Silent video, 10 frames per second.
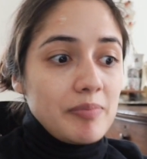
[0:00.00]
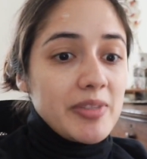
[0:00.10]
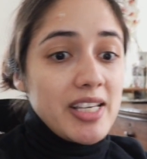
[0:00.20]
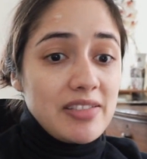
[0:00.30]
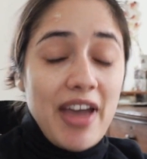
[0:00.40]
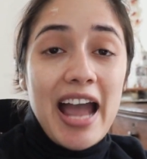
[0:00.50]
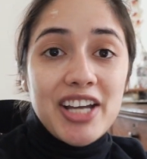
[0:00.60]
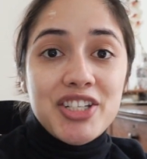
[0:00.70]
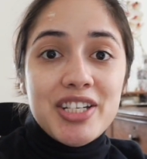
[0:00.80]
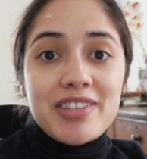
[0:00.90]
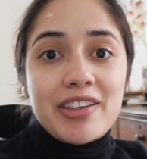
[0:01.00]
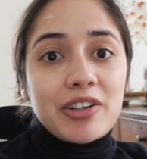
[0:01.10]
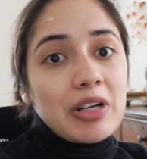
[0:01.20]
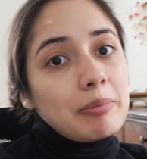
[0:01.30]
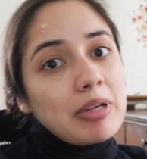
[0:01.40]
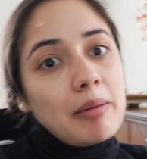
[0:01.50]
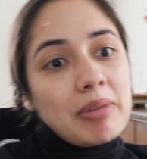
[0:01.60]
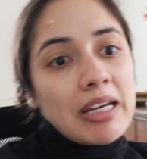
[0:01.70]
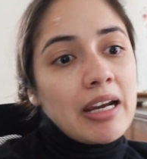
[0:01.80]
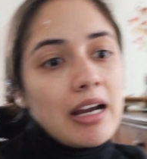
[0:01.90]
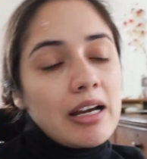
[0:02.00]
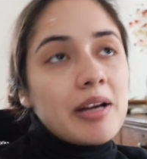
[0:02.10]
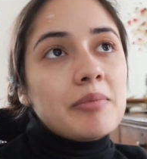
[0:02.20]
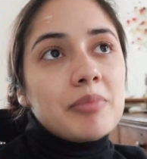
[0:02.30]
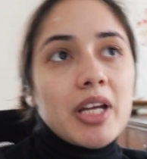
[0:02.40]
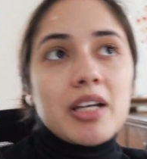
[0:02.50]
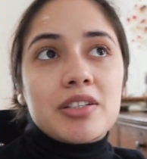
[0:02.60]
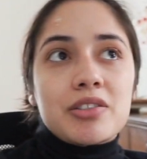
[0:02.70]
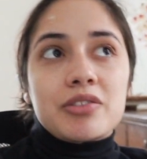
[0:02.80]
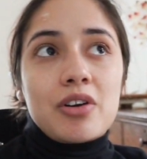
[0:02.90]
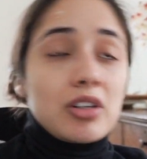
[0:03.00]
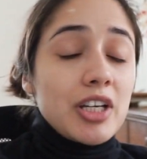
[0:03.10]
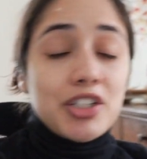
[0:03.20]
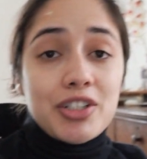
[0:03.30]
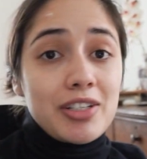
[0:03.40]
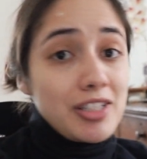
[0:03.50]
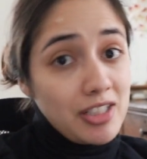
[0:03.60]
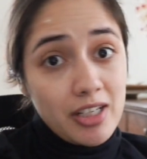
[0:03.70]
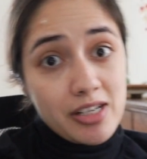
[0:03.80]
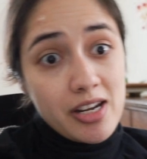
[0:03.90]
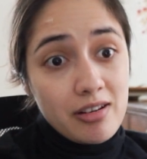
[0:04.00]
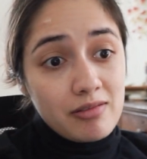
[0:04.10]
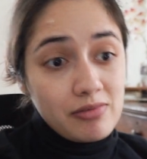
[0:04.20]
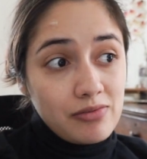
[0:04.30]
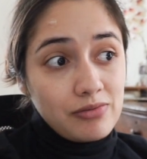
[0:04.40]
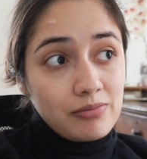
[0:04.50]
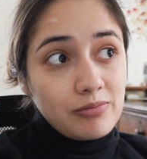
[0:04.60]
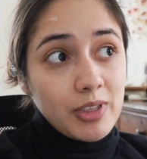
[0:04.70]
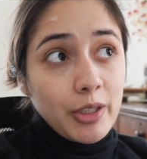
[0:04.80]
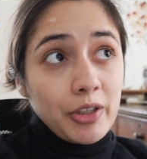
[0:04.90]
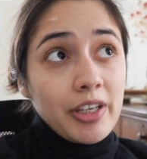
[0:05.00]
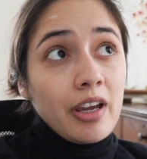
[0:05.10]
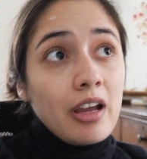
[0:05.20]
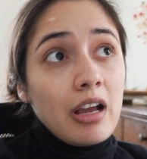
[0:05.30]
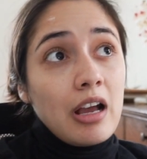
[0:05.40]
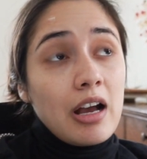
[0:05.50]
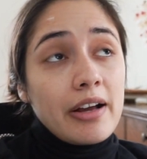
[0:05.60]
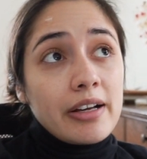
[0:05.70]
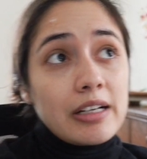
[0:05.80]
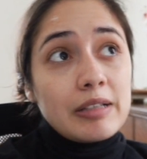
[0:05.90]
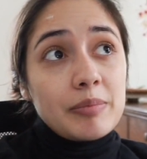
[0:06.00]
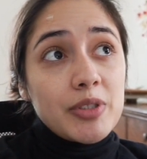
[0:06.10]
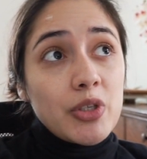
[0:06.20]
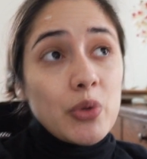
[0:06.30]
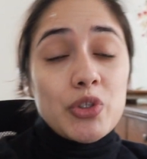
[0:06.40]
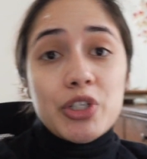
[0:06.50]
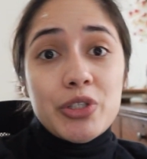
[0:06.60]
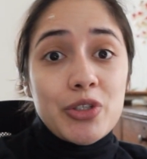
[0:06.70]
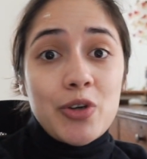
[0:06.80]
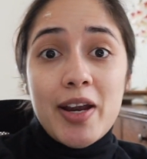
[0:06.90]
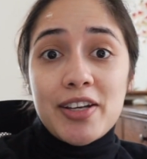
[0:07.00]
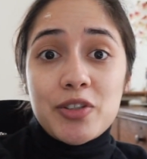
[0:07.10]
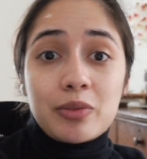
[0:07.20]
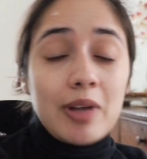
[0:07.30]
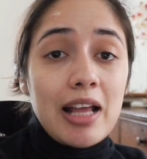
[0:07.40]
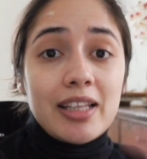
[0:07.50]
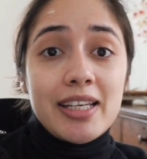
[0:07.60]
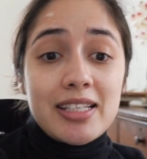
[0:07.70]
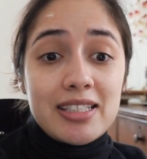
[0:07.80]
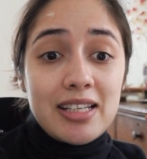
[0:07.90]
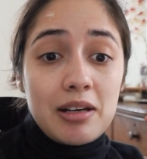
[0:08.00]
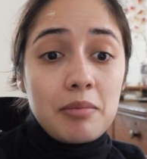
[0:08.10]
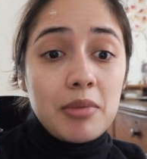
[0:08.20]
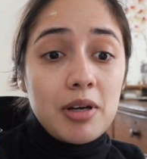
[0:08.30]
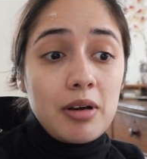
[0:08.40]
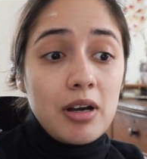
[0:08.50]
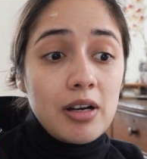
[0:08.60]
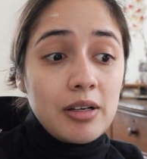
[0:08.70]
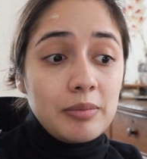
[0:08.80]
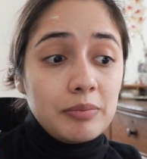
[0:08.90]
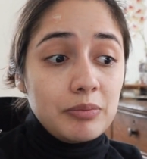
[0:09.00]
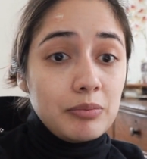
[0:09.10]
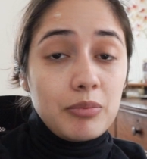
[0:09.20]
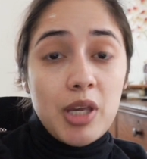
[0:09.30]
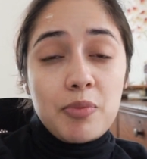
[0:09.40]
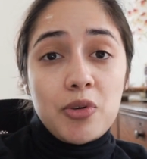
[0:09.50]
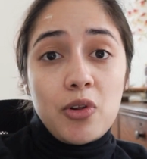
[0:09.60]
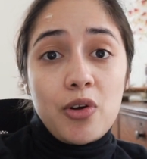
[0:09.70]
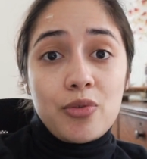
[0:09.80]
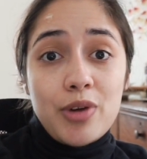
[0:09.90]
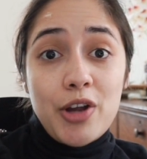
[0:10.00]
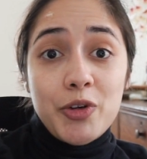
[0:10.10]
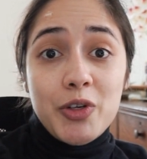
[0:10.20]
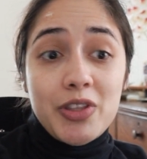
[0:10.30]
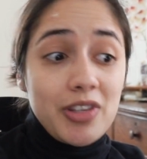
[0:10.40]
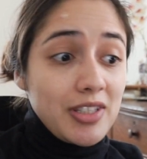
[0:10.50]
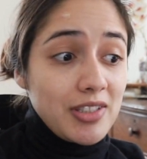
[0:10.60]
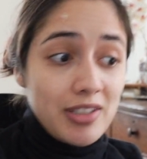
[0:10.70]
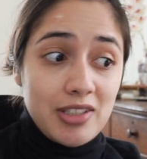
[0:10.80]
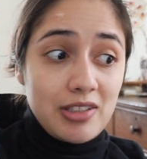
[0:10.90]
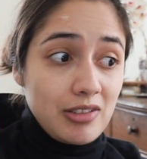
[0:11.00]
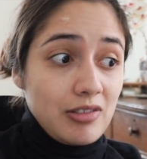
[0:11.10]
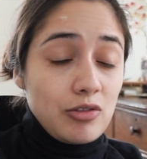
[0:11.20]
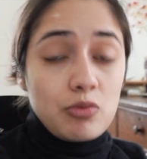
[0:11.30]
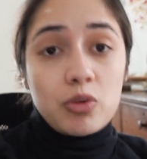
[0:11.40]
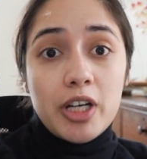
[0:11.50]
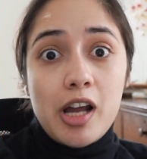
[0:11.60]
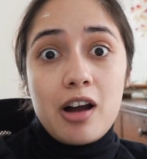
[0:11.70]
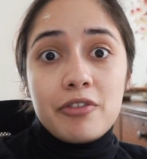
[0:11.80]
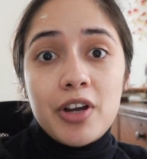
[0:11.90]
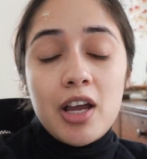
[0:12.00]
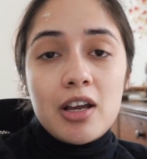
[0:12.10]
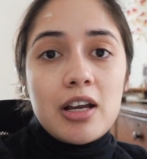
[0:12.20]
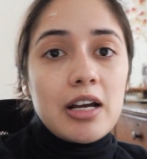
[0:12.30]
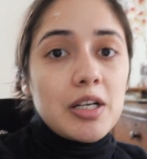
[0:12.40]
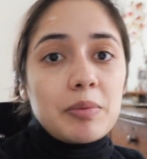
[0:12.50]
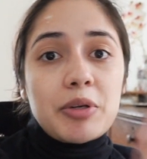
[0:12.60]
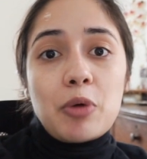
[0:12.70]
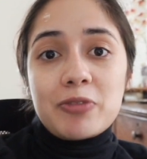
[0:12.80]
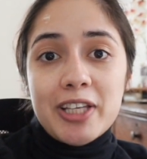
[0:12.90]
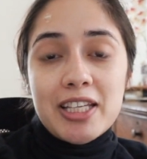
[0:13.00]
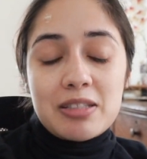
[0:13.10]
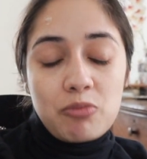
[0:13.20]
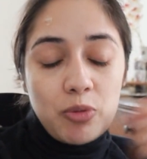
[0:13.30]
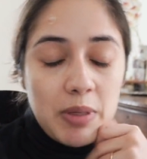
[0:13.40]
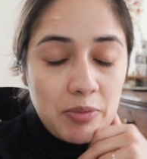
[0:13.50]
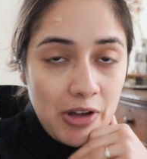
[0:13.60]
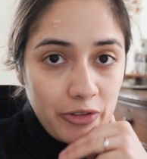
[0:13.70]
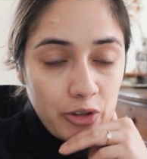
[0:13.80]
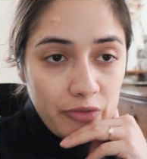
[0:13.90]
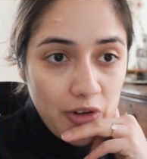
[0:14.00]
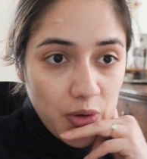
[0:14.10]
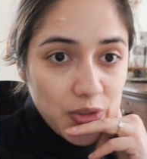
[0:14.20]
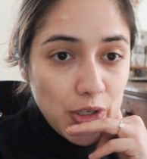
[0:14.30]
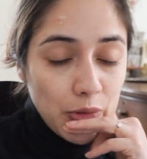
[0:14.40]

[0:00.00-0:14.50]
days of action that are upcoming, because our election isn't done yet, clearly. So just trying to rally some people around this runoff, and hopefully get some more people out there to vote. So